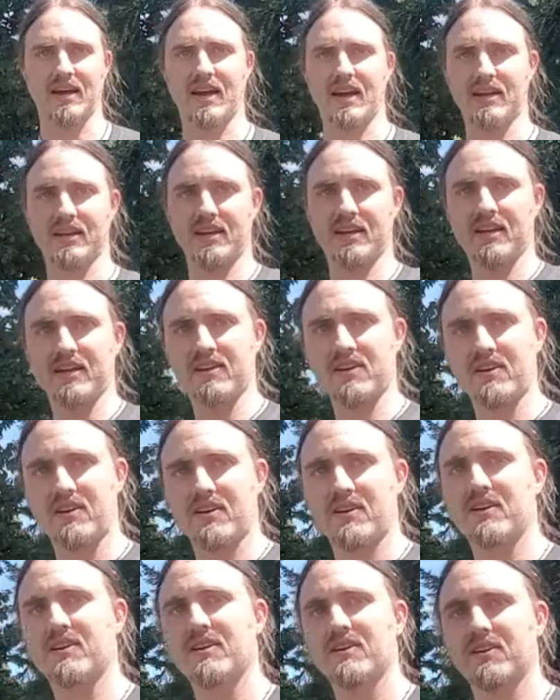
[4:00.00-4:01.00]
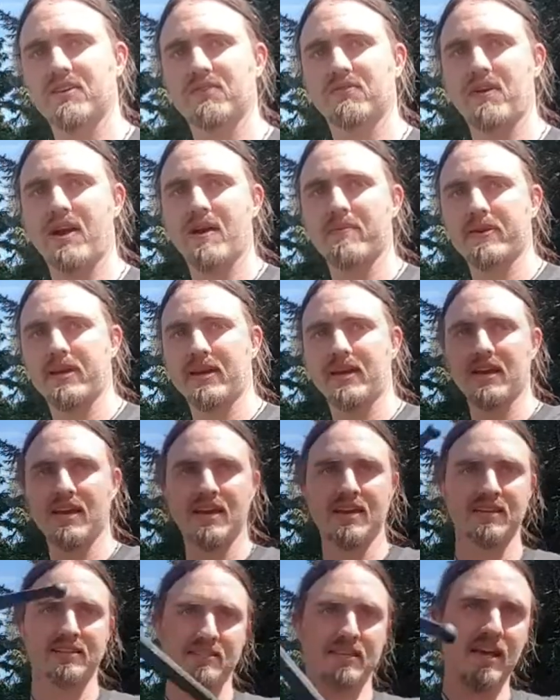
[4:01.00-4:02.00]
hiding it under, grabbing,
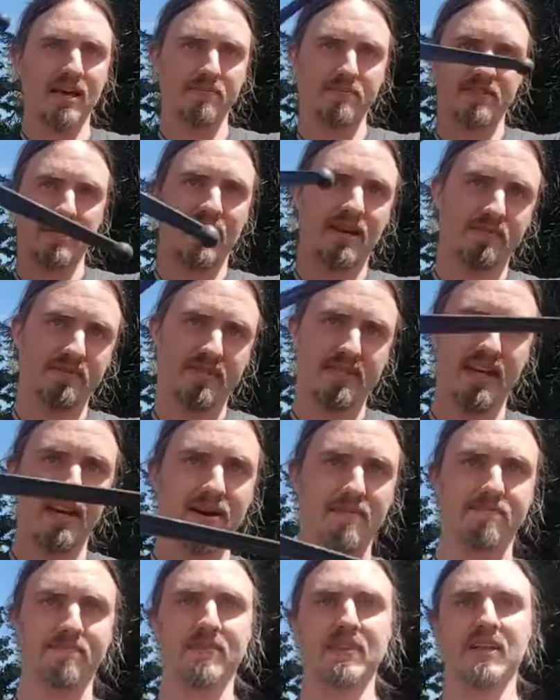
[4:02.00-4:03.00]
stab, stab, stab.